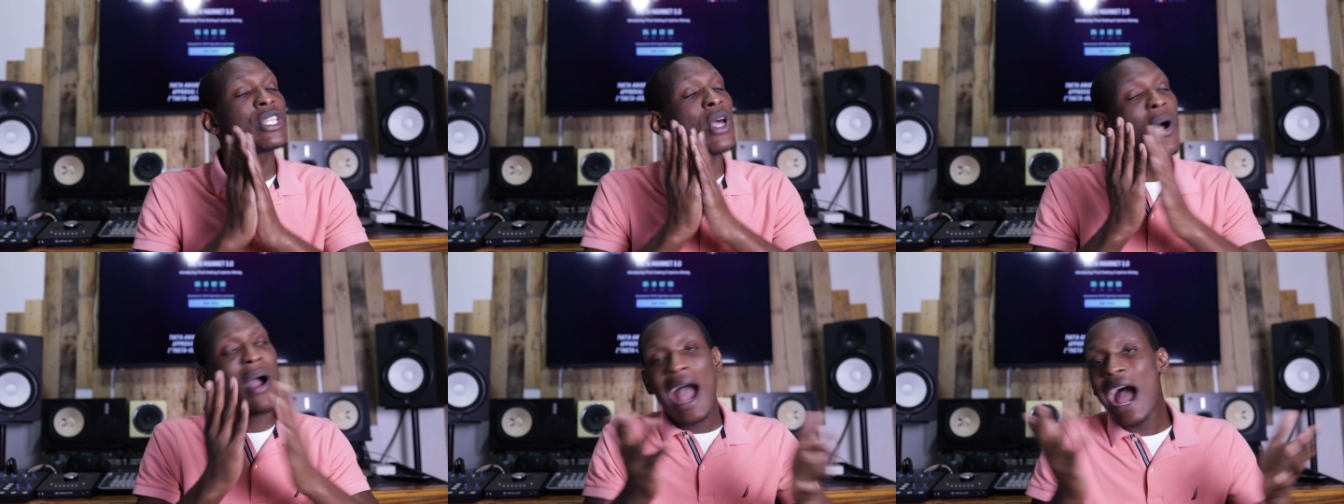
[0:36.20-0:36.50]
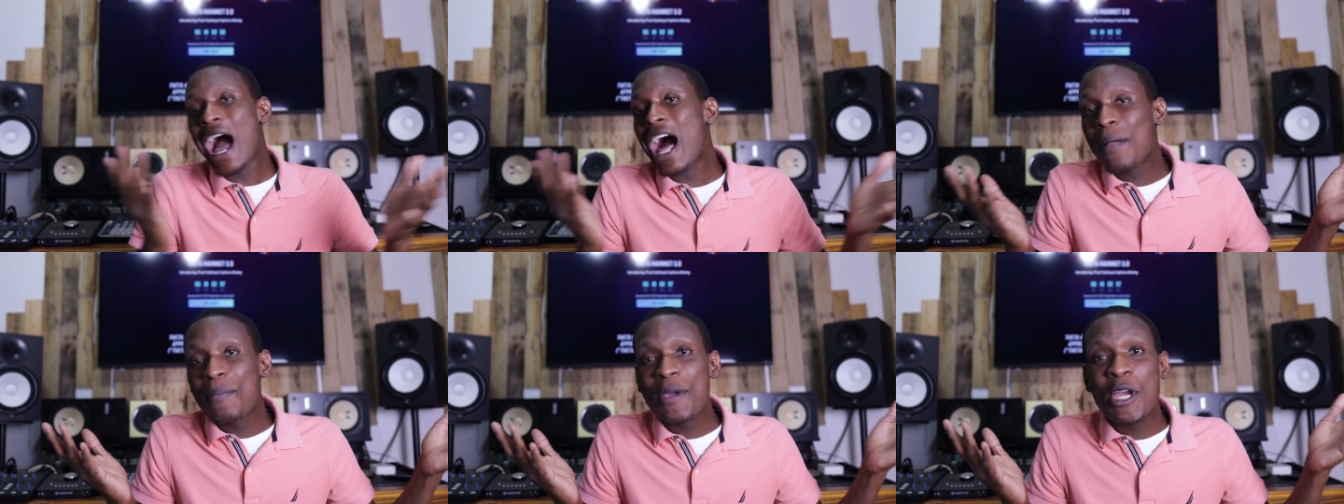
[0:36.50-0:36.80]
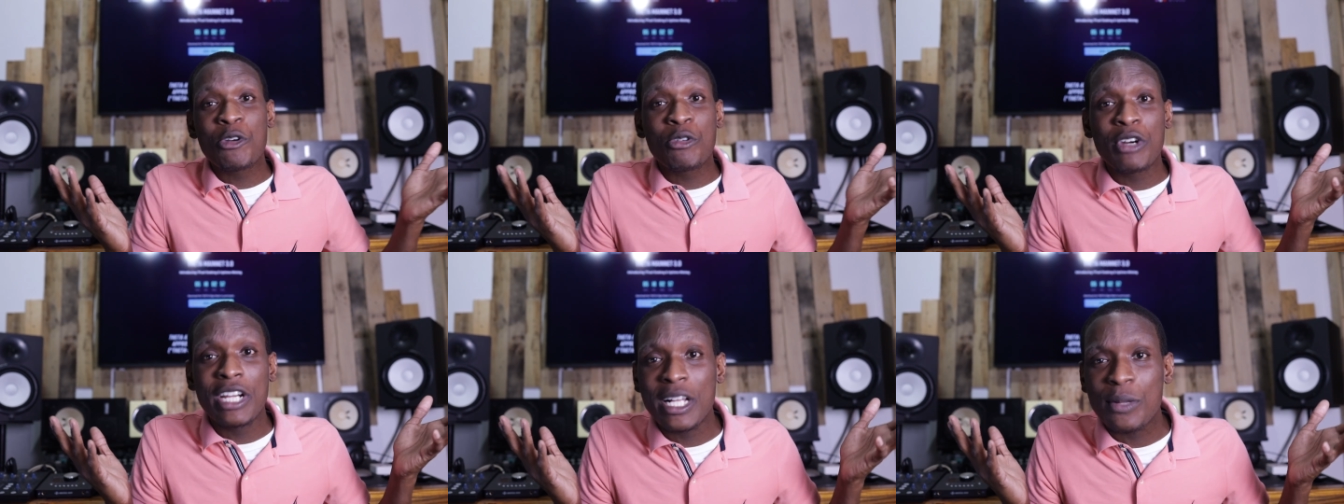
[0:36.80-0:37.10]
So I'll
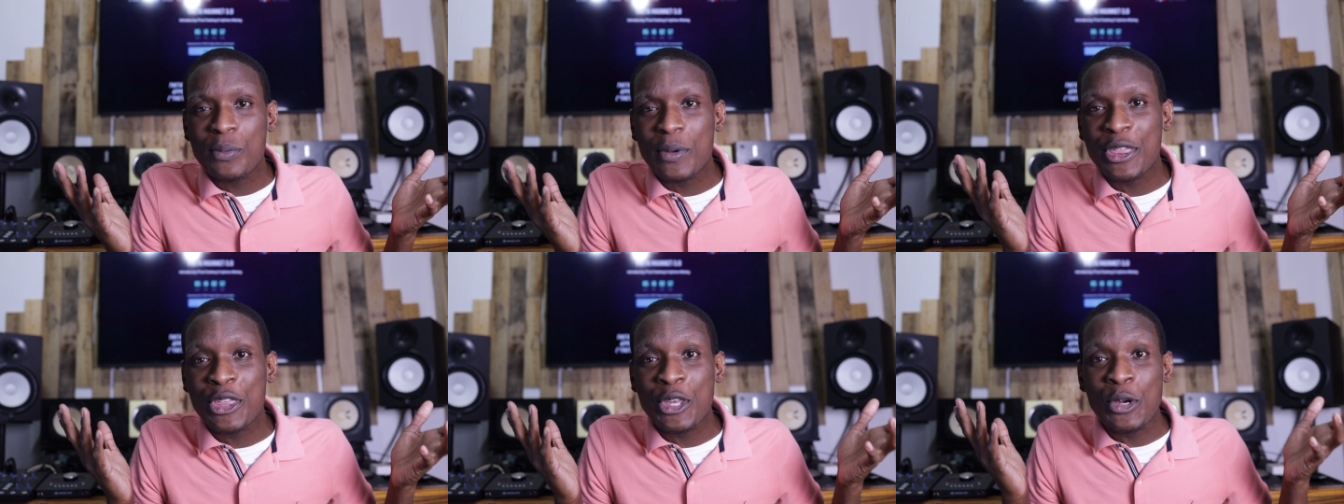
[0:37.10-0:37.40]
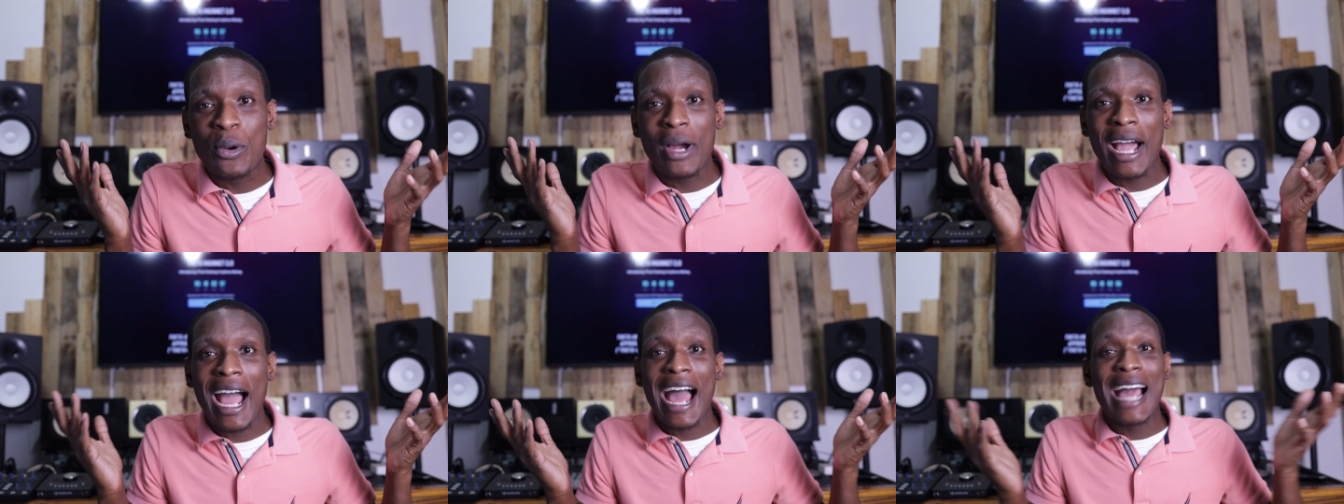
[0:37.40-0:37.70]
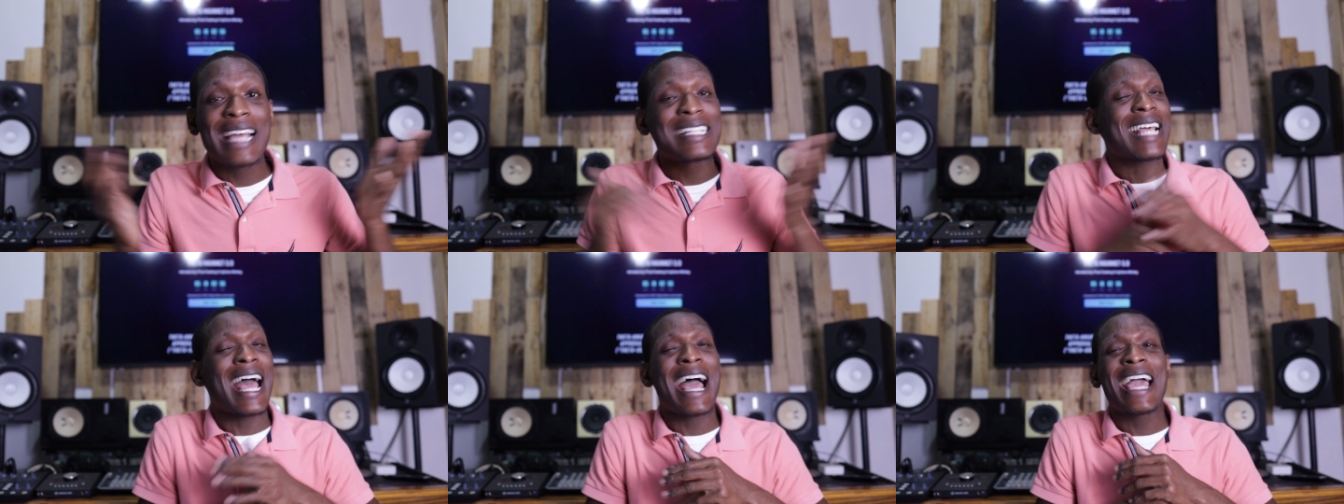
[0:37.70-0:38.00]
be real with you
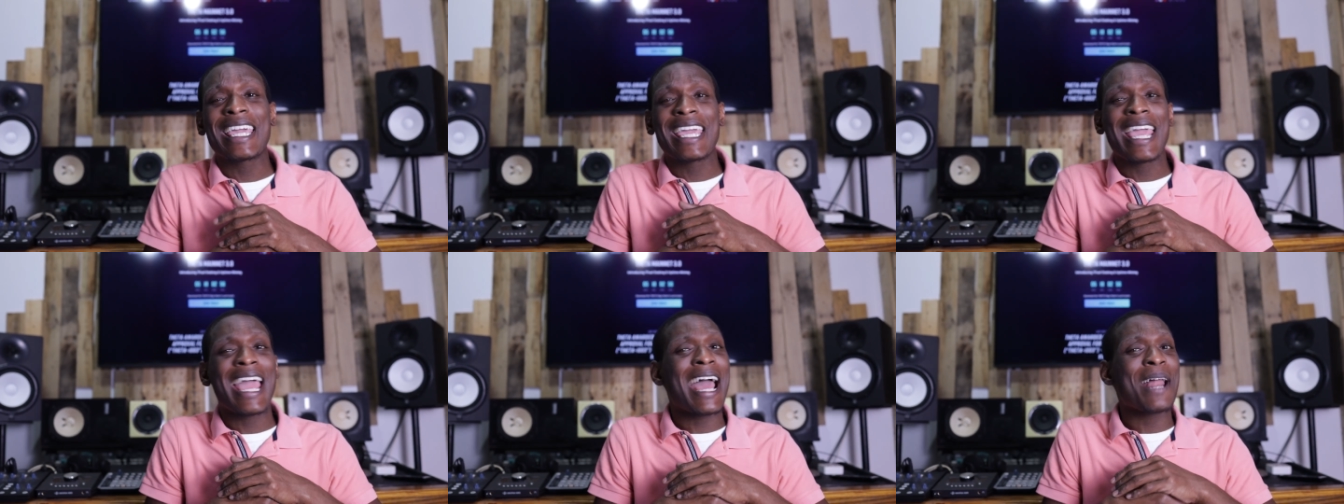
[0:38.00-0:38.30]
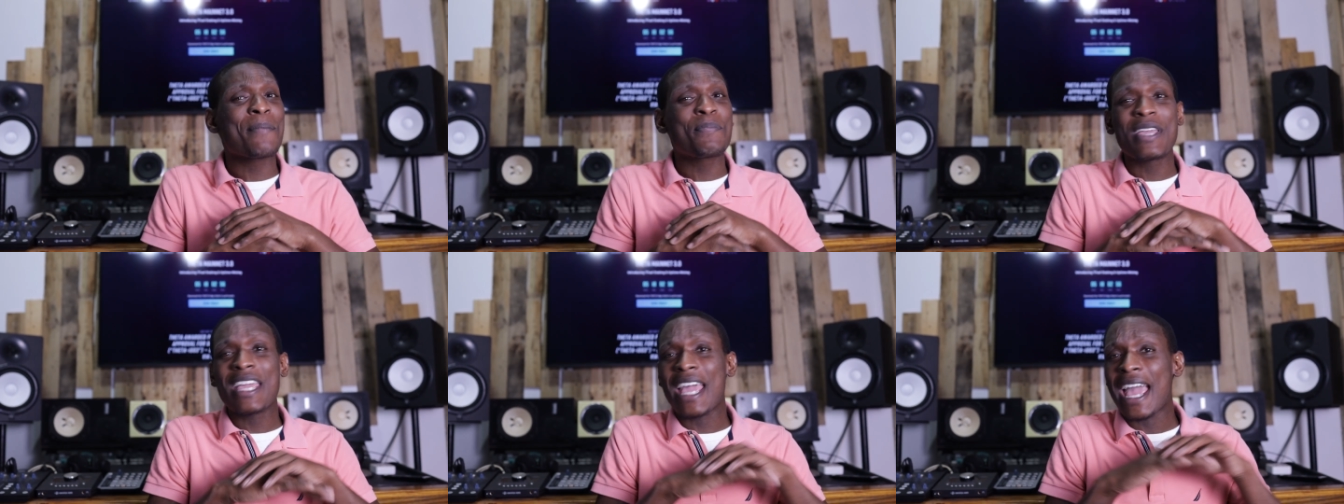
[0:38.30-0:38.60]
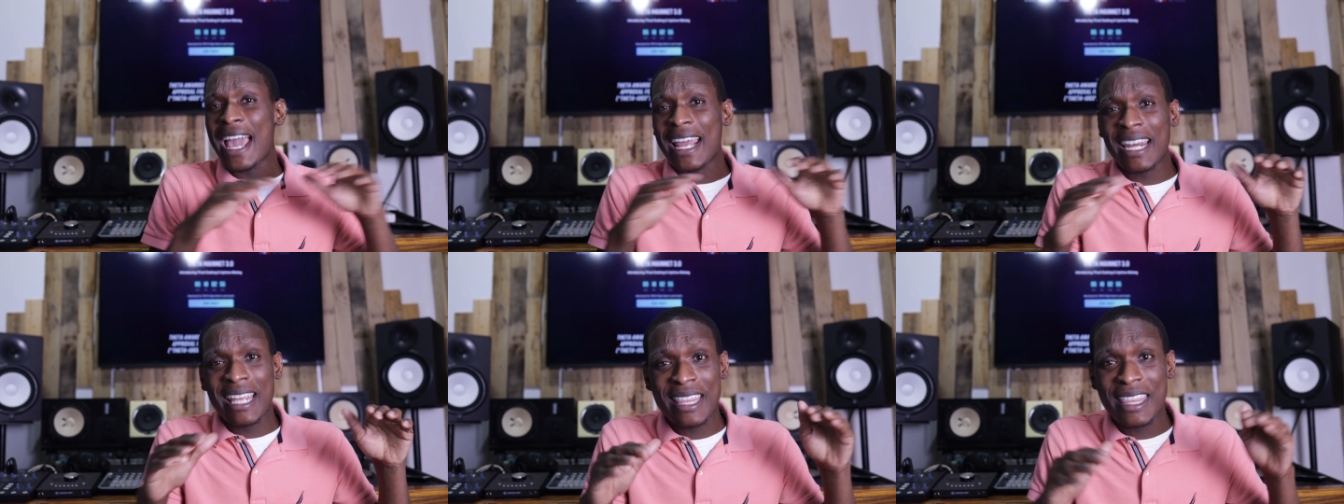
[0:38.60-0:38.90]
guys. I can't be
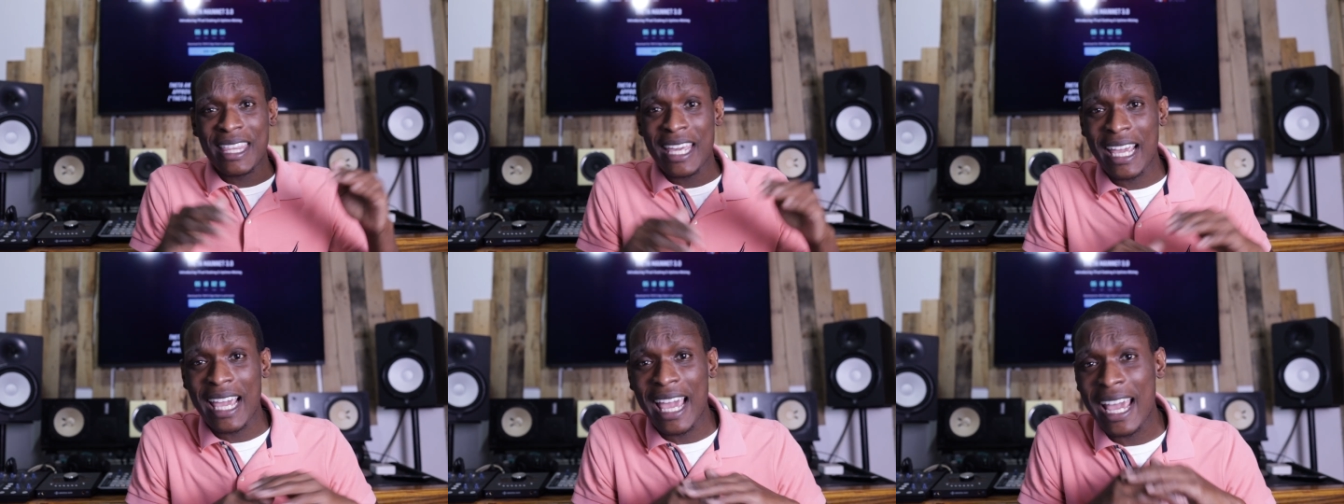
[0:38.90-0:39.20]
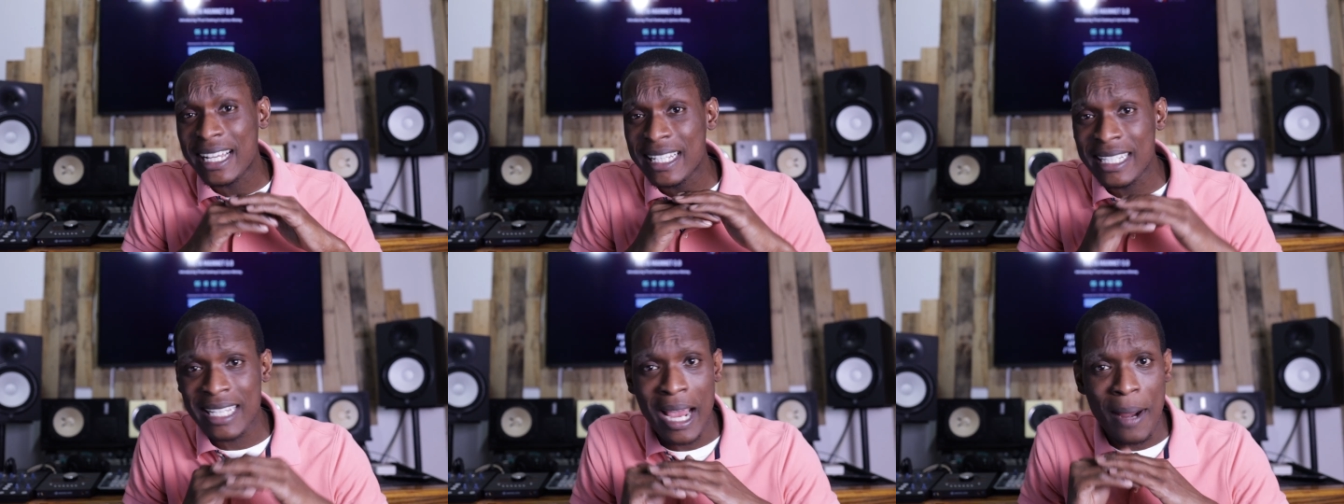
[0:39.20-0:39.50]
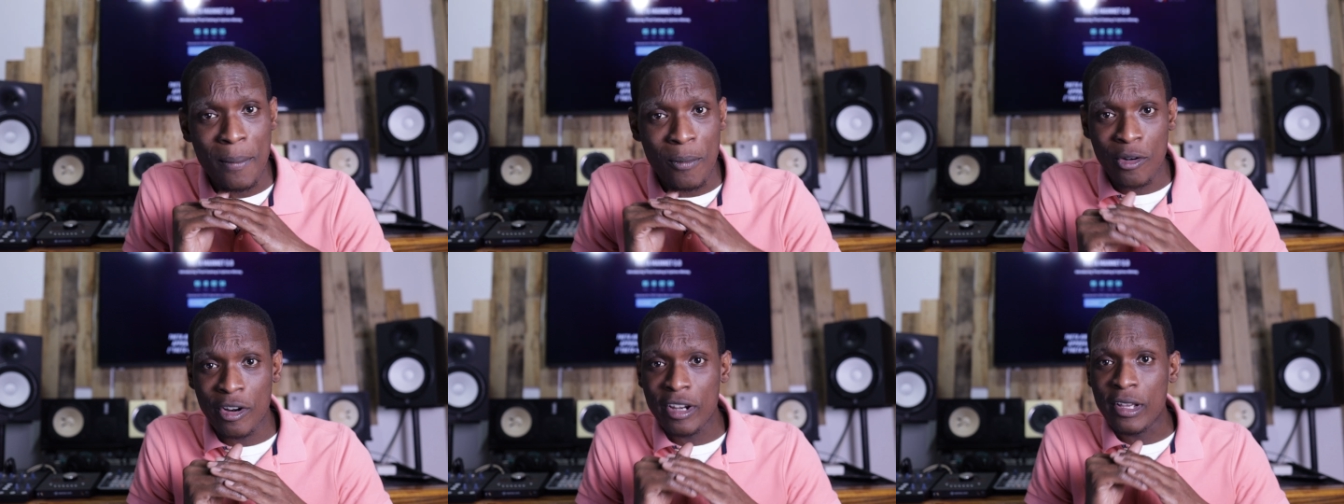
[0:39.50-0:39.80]
anything
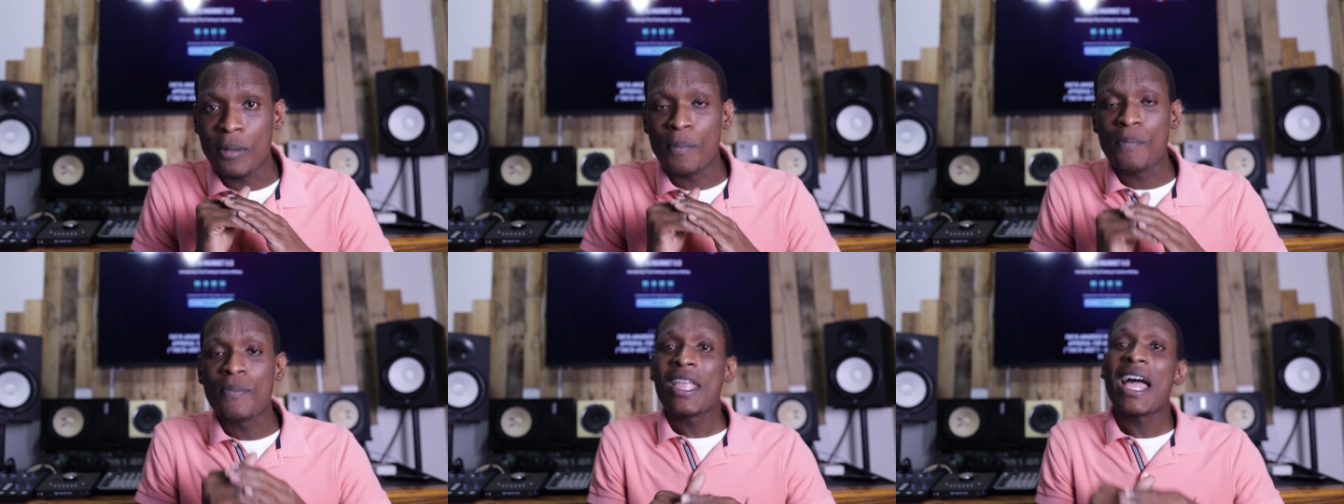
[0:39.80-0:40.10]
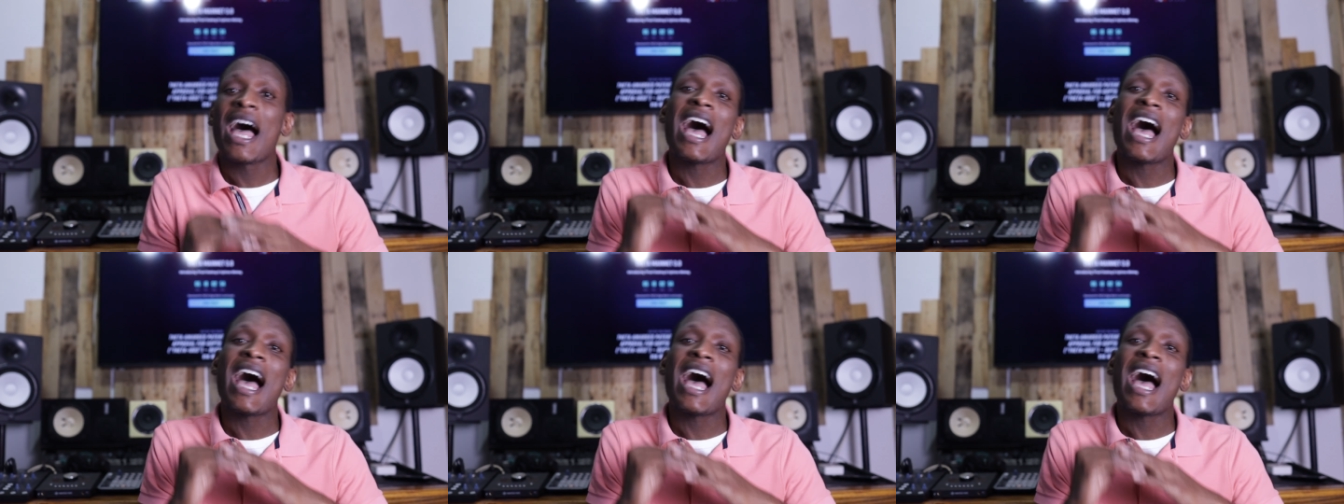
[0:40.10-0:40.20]
except real.